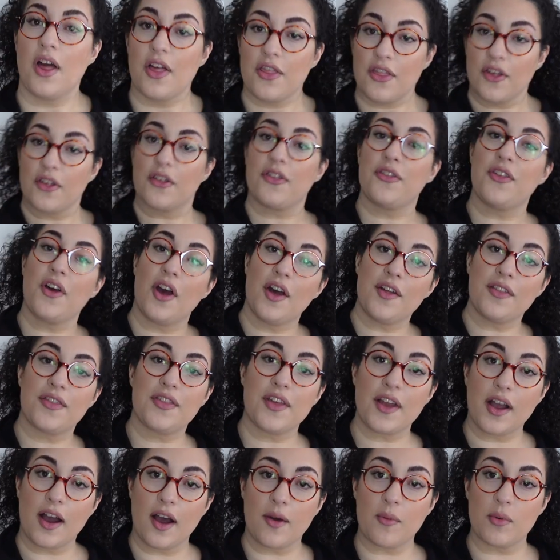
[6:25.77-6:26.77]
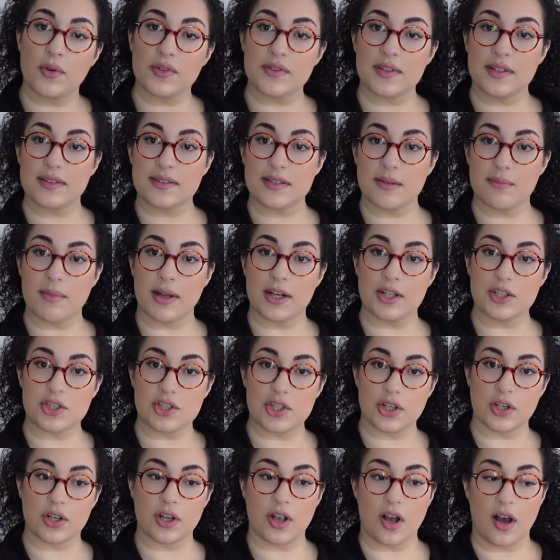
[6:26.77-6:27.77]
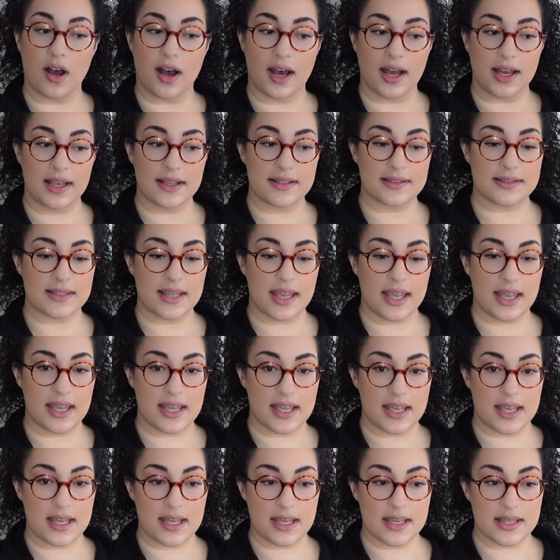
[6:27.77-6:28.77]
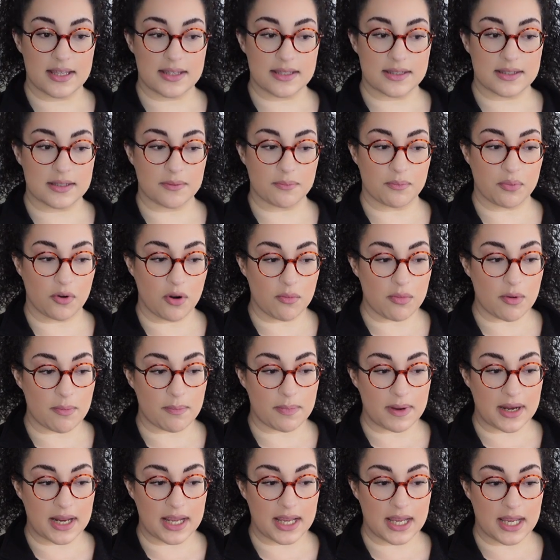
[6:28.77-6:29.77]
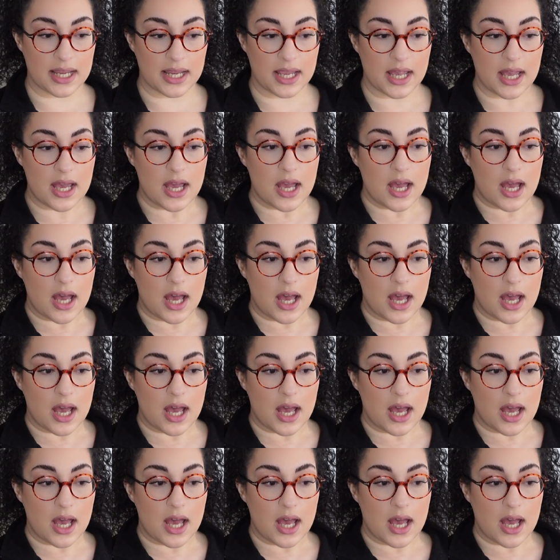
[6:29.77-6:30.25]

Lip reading: The third thing I wanted to mention, guys, is probably